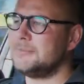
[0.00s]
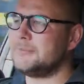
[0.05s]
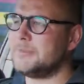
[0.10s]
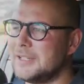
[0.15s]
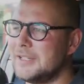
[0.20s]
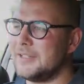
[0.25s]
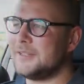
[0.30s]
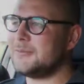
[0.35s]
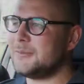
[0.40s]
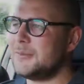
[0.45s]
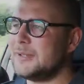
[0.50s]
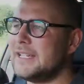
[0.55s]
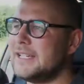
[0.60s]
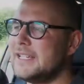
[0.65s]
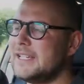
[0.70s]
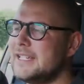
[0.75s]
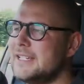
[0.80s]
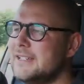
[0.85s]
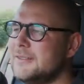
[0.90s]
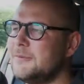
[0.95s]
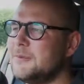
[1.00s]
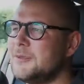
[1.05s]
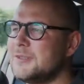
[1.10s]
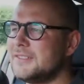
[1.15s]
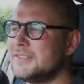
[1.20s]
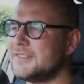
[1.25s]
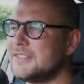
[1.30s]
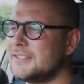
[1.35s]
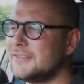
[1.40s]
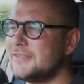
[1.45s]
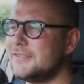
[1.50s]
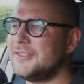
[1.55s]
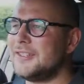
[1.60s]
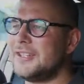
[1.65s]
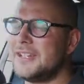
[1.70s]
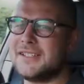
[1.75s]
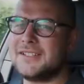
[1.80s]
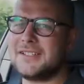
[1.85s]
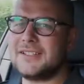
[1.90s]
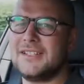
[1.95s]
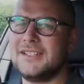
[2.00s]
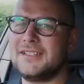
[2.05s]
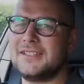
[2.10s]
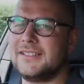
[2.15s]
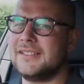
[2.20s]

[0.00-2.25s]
because we want to fully engineer